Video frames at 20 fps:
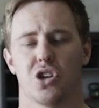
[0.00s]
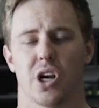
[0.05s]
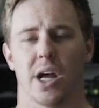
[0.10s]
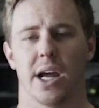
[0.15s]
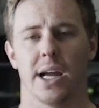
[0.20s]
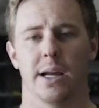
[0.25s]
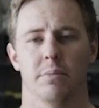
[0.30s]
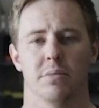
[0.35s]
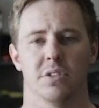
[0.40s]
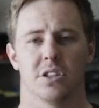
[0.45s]

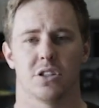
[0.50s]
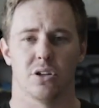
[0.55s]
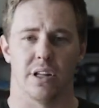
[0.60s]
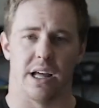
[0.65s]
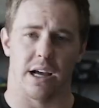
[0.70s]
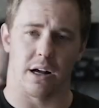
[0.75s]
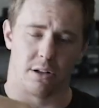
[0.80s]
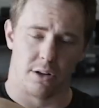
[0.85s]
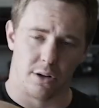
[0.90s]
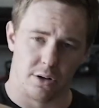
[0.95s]
shape to
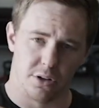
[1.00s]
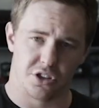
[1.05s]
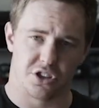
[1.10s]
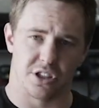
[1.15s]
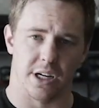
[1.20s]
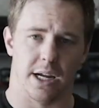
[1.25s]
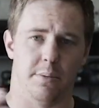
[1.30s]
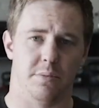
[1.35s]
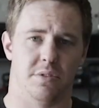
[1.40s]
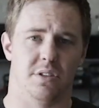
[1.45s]
that closed
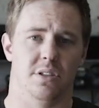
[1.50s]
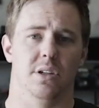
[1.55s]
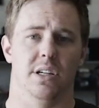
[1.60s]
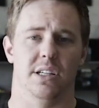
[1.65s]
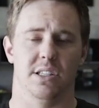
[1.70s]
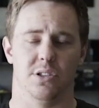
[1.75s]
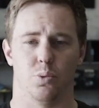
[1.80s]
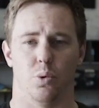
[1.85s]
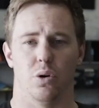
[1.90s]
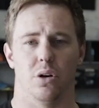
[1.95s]
shape
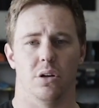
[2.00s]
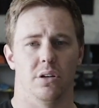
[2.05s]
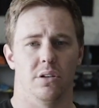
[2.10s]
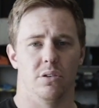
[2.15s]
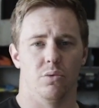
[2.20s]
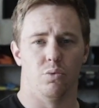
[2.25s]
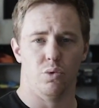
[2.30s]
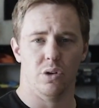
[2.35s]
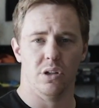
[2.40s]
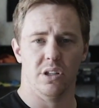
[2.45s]
is what
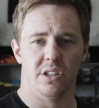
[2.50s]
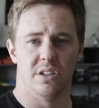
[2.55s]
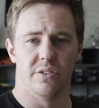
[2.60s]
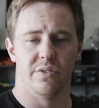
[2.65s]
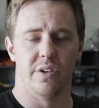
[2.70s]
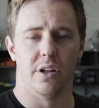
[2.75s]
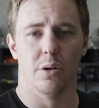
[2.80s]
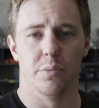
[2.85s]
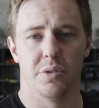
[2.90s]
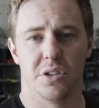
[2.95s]
really
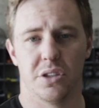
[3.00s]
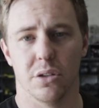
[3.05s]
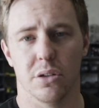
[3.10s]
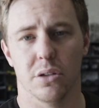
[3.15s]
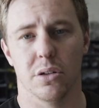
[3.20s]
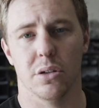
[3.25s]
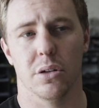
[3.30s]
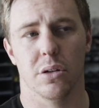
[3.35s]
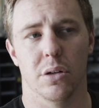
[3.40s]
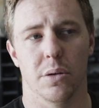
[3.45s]
develops
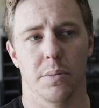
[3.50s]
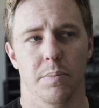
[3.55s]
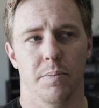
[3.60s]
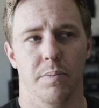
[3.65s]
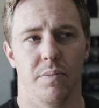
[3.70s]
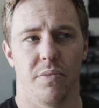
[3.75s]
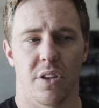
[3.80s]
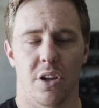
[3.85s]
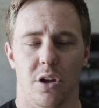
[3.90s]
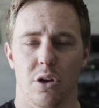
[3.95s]
your
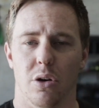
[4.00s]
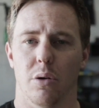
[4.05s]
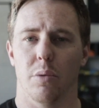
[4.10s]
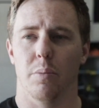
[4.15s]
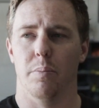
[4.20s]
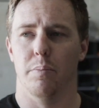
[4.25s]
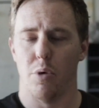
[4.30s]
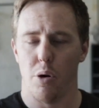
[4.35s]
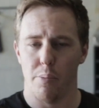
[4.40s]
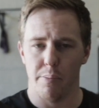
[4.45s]

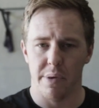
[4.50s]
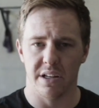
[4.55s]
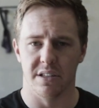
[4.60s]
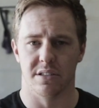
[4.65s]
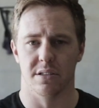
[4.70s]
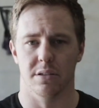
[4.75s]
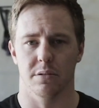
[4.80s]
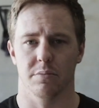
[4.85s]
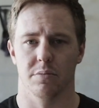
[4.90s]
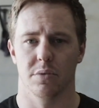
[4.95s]

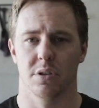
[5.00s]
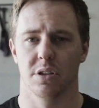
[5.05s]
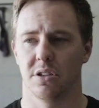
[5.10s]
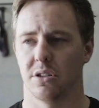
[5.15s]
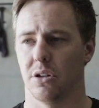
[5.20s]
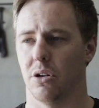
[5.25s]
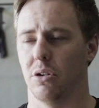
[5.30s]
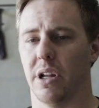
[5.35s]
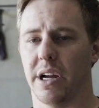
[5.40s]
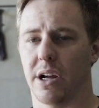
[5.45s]
momentum.
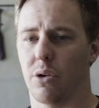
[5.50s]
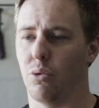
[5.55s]
So